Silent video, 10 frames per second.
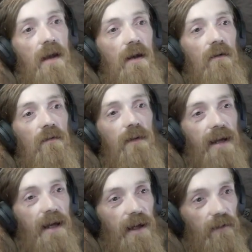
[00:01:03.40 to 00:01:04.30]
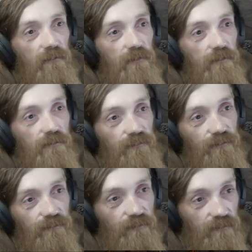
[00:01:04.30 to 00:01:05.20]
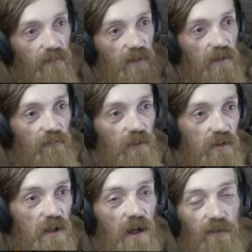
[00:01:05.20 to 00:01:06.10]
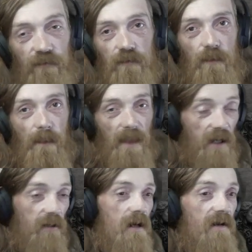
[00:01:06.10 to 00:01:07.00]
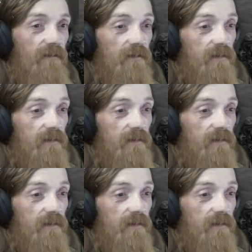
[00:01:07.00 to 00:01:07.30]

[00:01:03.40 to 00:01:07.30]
we have, first off, a grief.